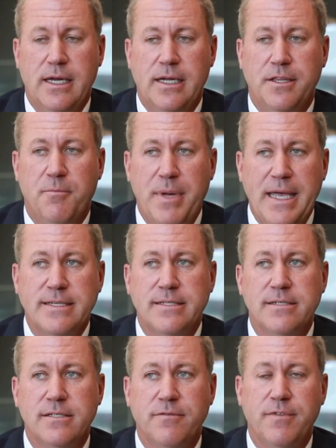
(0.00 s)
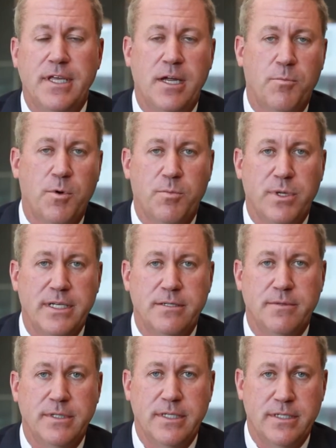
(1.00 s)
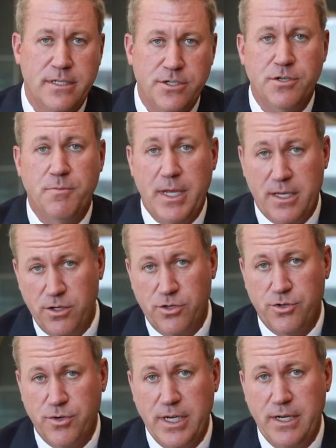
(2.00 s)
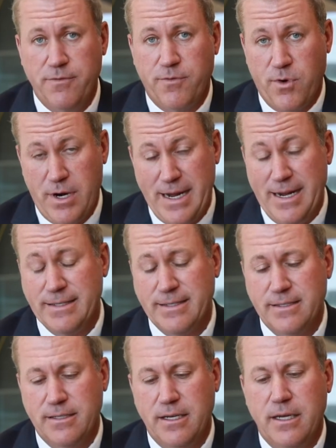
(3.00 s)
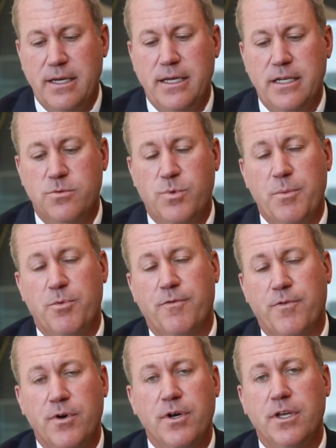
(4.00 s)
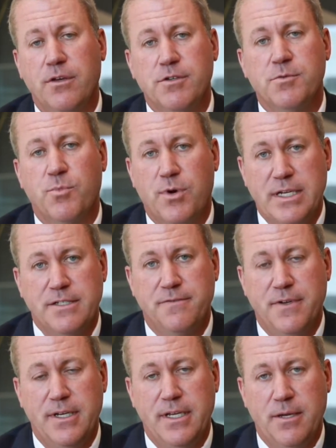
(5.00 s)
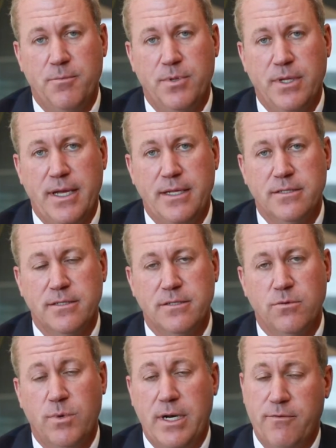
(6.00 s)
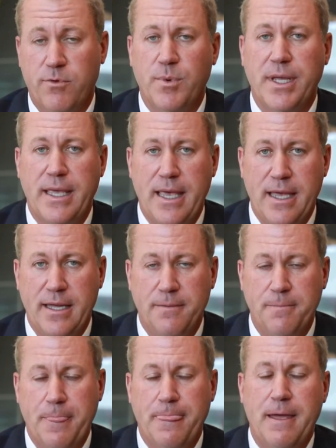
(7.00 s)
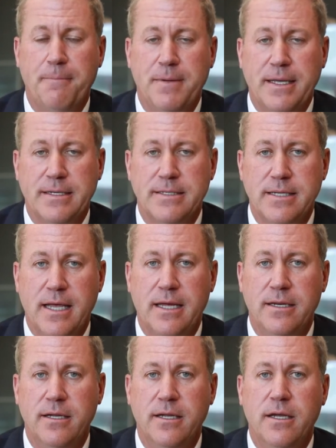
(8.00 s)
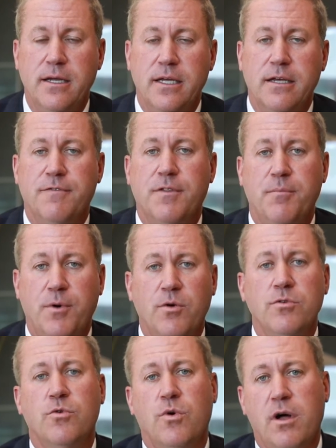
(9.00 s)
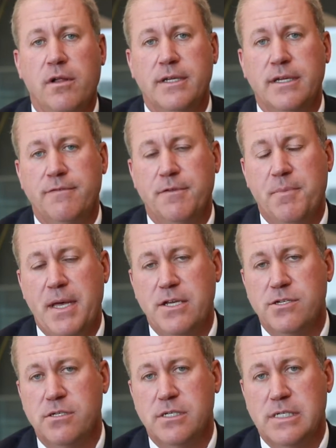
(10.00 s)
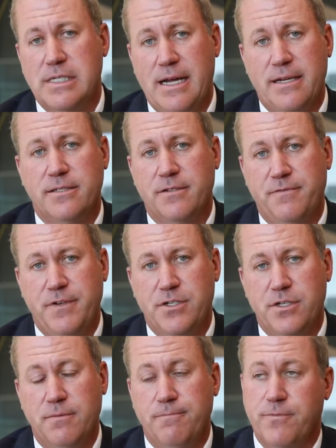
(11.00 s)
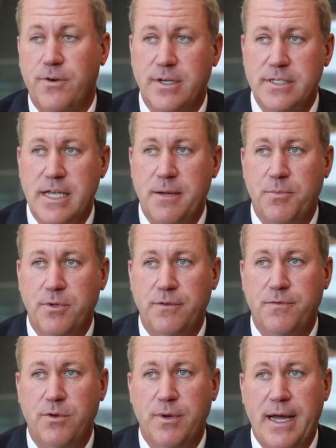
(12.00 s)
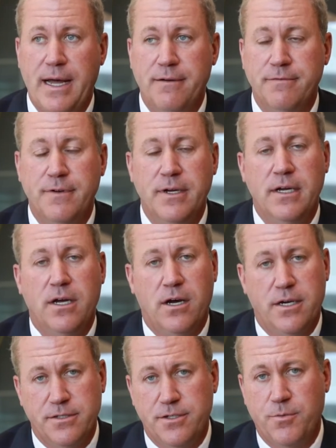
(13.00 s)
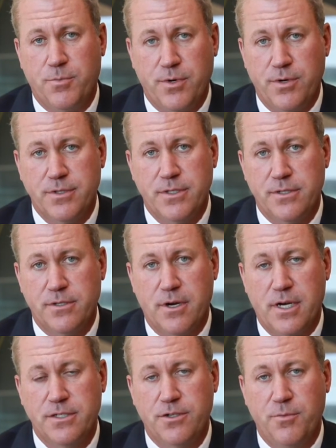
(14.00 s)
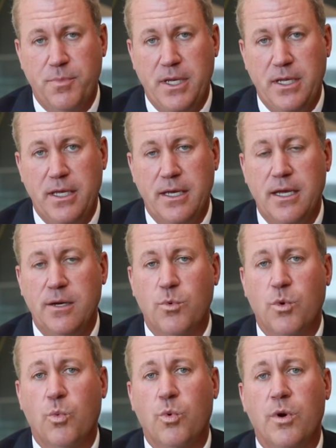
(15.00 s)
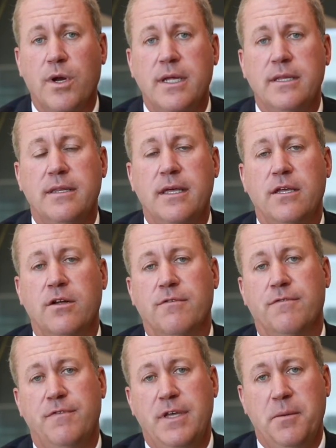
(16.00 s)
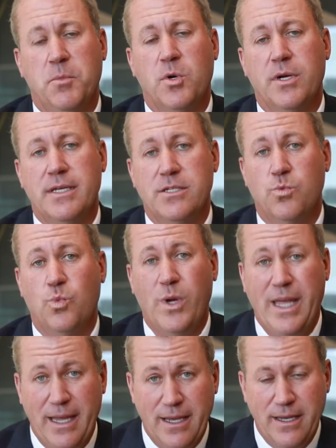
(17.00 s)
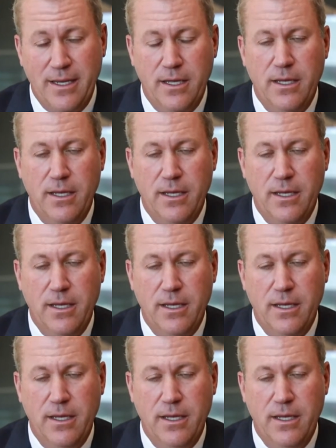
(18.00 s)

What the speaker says: The basis of the hip replacement decision-making tree for us is we prefer to use press-fit implants whenever we can. That being said, if the bone quality of the patient is not sufficient, for example, if you have osteoporosis or osteopenia and we're worried that your femur is weak,